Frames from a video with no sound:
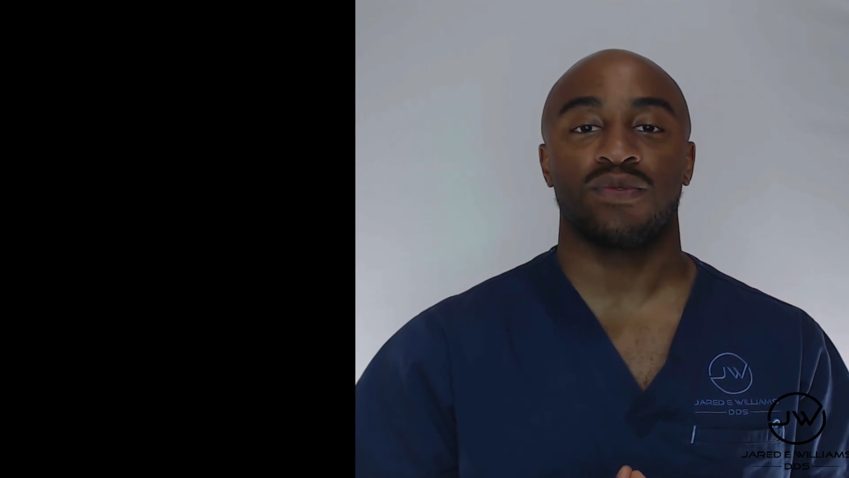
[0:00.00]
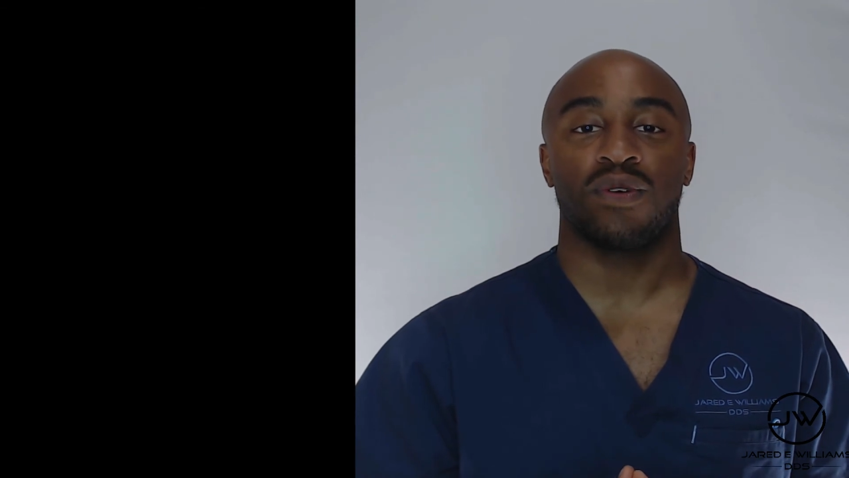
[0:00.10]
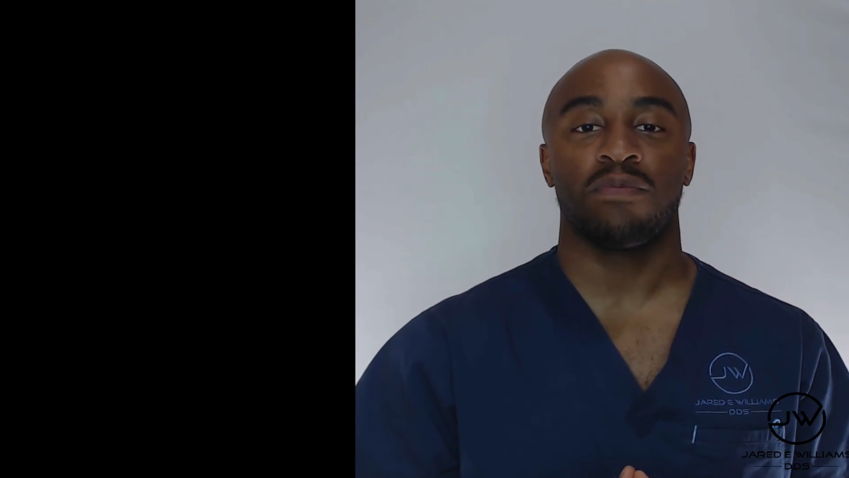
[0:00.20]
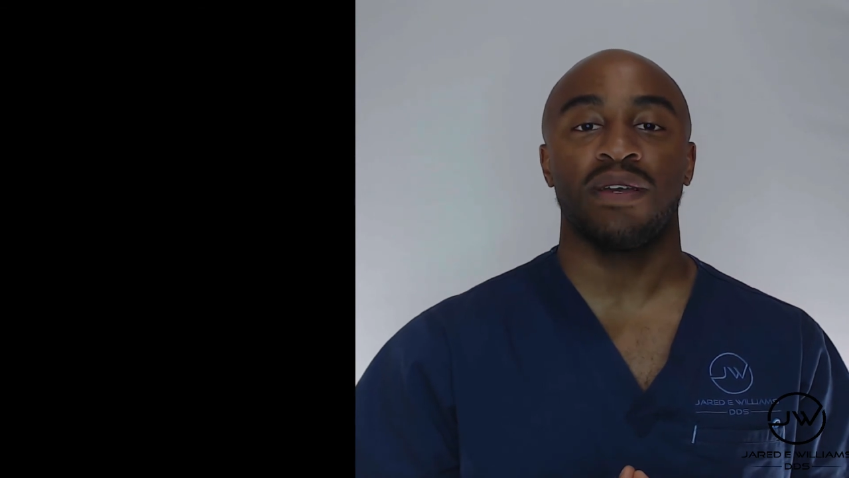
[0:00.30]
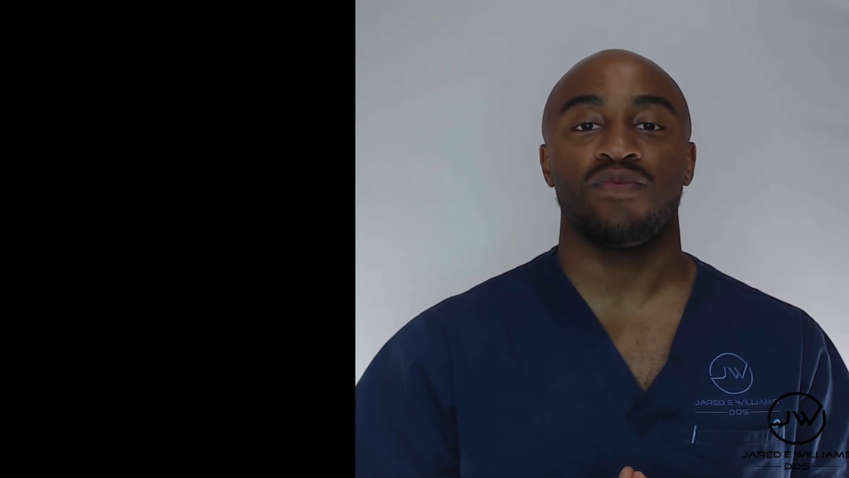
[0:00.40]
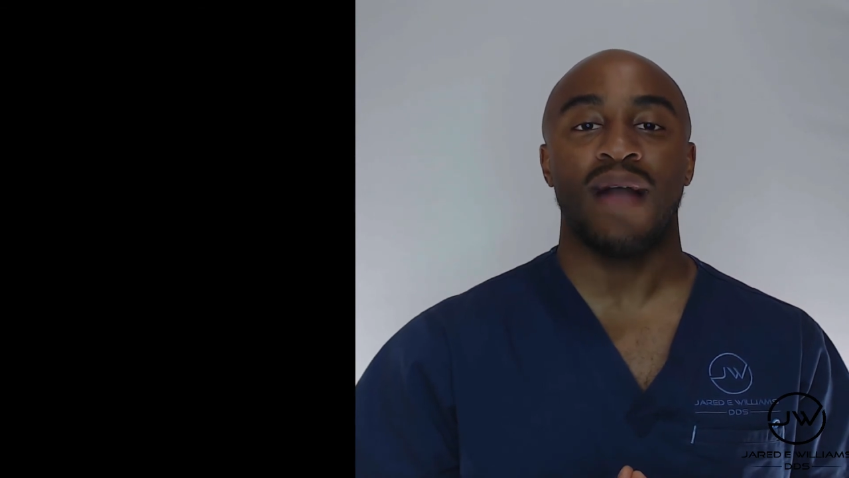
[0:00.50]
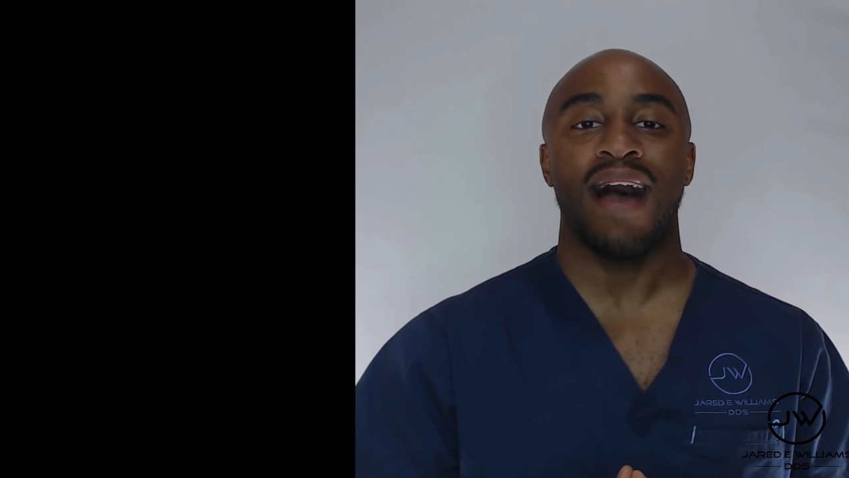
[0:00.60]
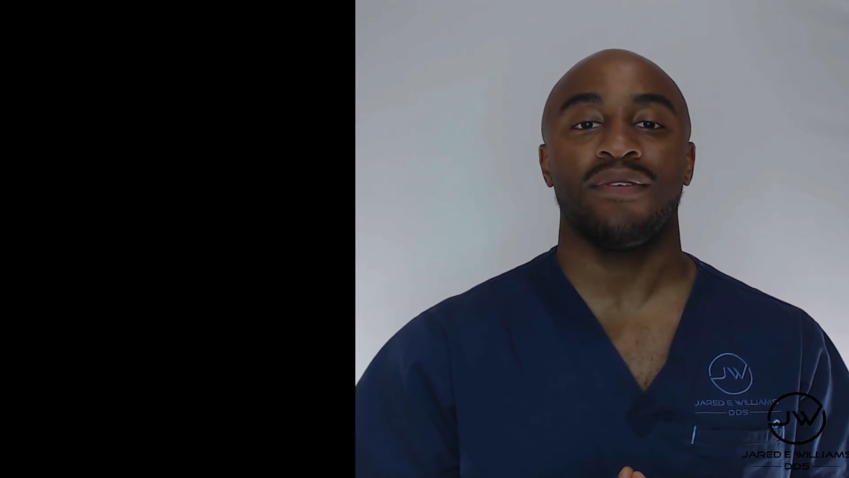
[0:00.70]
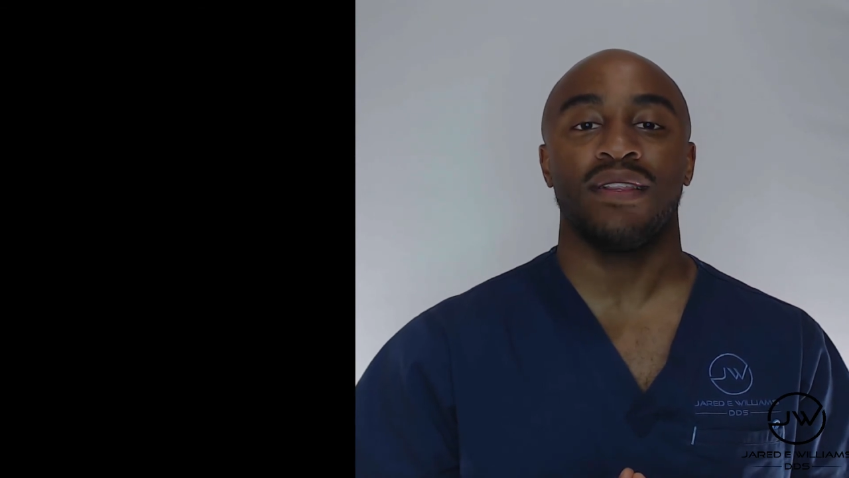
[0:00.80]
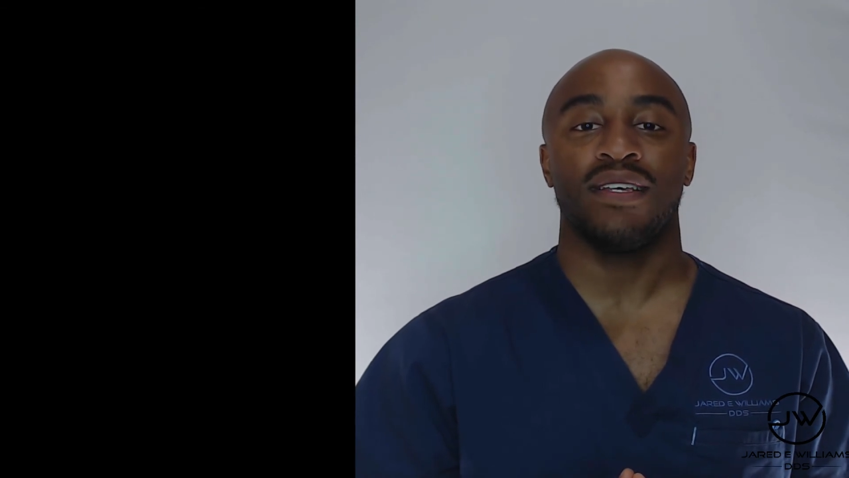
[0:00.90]
We'll be
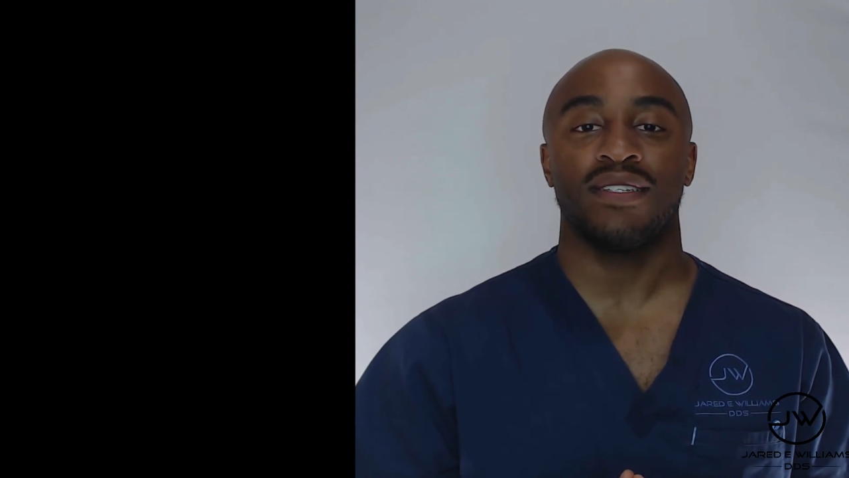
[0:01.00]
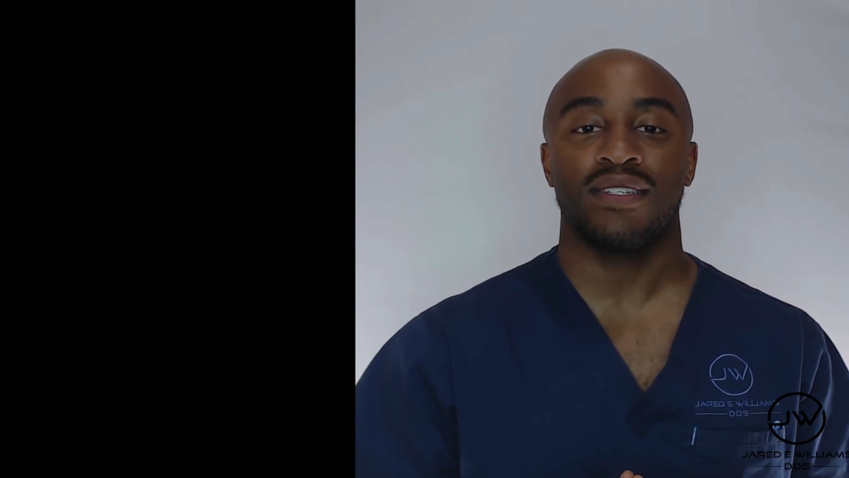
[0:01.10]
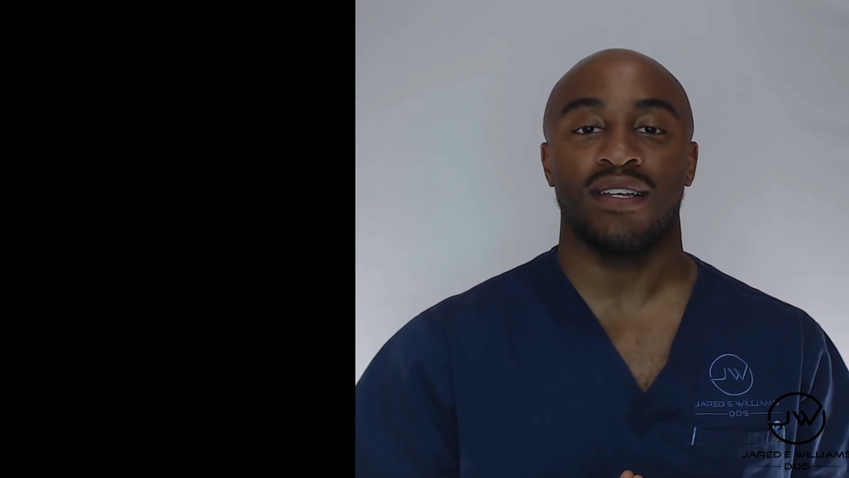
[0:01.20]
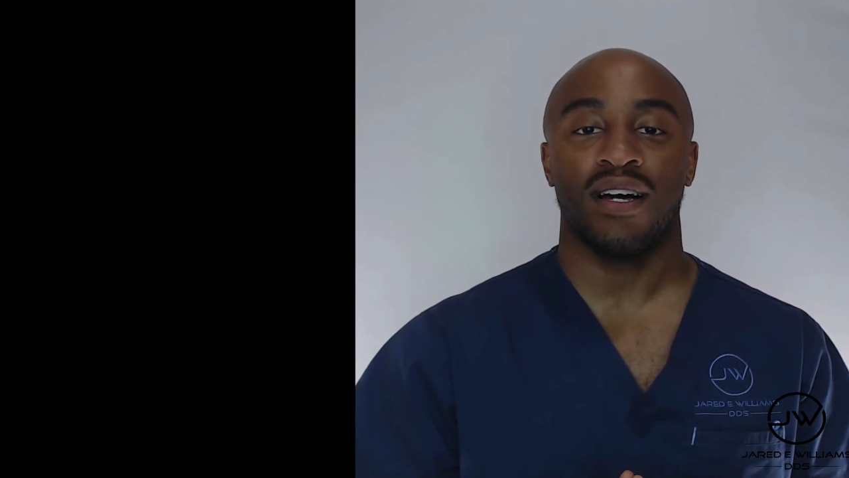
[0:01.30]
rounding this